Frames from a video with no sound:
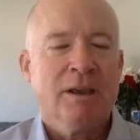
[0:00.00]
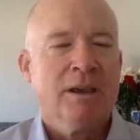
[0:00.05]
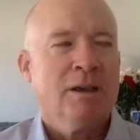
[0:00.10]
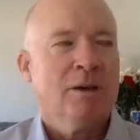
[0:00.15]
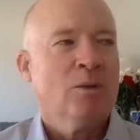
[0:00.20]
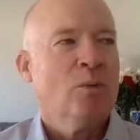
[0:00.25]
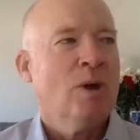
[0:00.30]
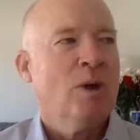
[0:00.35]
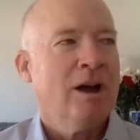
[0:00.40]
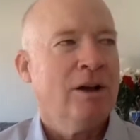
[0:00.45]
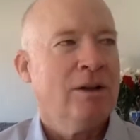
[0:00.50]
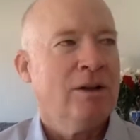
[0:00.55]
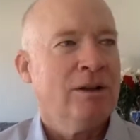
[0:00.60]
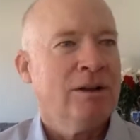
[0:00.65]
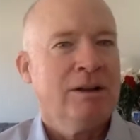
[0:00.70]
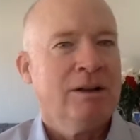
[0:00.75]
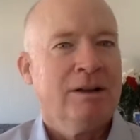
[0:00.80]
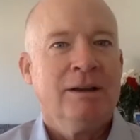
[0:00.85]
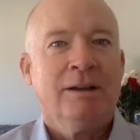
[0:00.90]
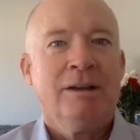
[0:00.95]
Well,
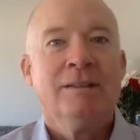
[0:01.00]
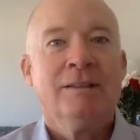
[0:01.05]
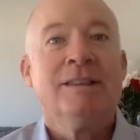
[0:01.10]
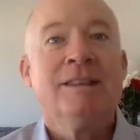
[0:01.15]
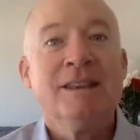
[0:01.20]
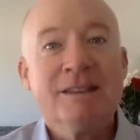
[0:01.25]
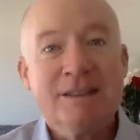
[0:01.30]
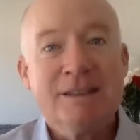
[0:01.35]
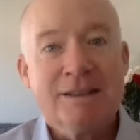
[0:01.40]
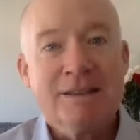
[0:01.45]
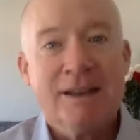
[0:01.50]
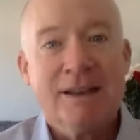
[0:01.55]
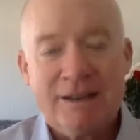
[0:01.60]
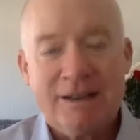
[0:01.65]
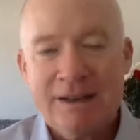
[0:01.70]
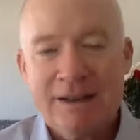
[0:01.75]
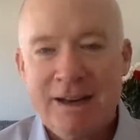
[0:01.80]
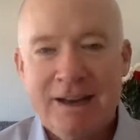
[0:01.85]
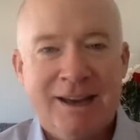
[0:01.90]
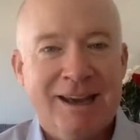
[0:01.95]
this
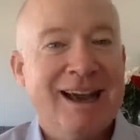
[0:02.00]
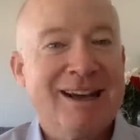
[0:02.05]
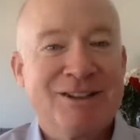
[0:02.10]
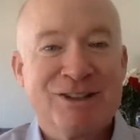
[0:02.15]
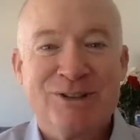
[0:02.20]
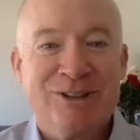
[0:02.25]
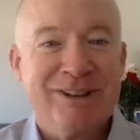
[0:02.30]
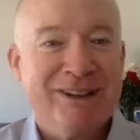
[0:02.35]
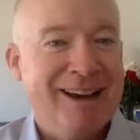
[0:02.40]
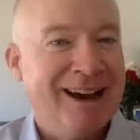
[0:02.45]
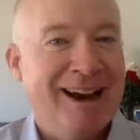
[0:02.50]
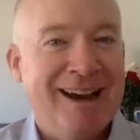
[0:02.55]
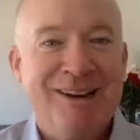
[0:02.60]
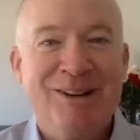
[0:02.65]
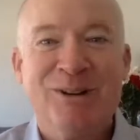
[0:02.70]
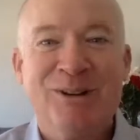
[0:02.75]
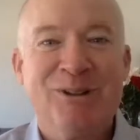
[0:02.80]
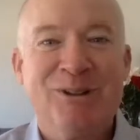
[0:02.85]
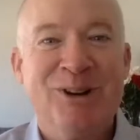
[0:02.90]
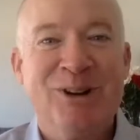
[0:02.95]
technique, actually, I
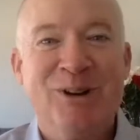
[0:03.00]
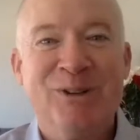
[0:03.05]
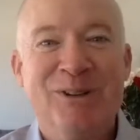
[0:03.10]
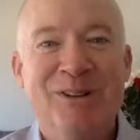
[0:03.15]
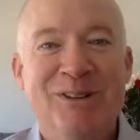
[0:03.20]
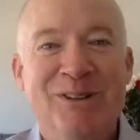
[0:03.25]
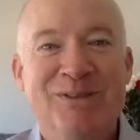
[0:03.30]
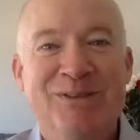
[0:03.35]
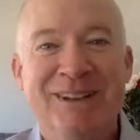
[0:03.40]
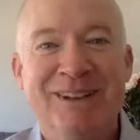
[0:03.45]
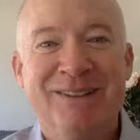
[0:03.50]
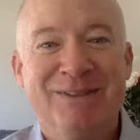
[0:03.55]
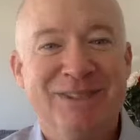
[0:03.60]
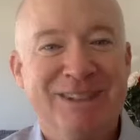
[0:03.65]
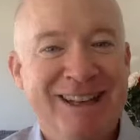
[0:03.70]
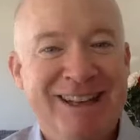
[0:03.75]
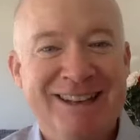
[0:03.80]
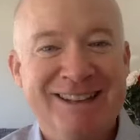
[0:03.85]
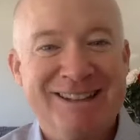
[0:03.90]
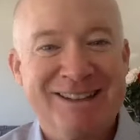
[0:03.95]
don't know if
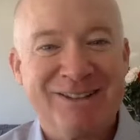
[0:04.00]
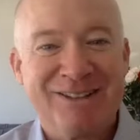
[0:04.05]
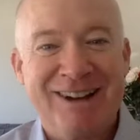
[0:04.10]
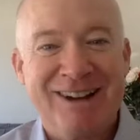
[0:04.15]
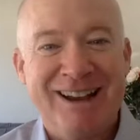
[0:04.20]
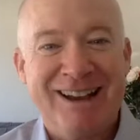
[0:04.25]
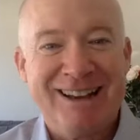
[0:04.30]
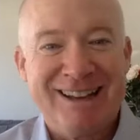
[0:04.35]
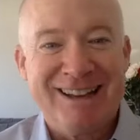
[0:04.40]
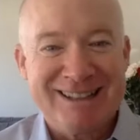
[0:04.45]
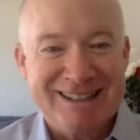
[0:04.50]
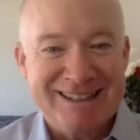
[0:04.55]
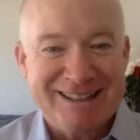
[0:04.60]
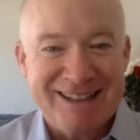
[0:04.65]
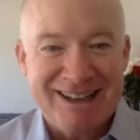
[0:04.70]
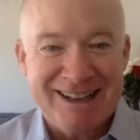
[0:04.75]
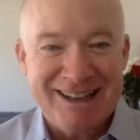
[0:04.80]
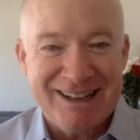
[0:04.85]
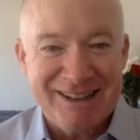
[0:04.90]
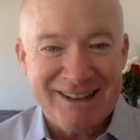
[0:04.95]
Leah's around. Is
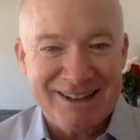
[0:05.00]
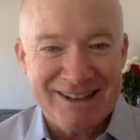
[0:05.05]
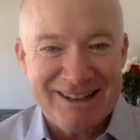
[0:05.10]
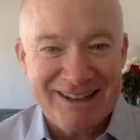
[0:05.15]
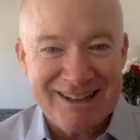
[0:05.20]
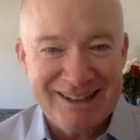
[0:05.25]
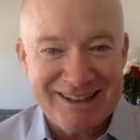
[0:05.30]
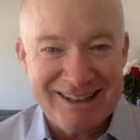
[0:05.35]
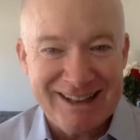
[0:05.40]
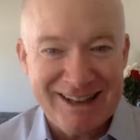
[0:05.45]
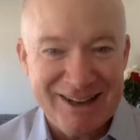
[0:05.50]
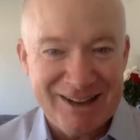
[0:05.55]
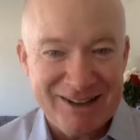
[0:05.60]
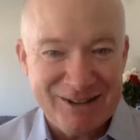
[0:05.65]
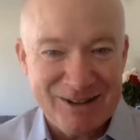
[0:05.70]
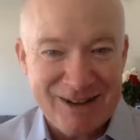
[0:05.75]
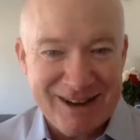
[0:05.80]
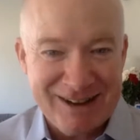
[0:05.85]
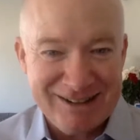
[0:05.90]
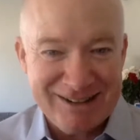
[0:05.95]
Leah
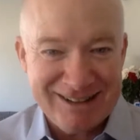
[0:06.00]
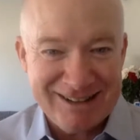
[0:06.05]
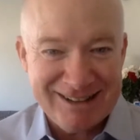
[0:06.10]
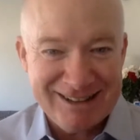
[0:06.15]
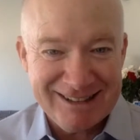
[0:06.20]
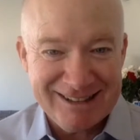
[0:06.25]
around?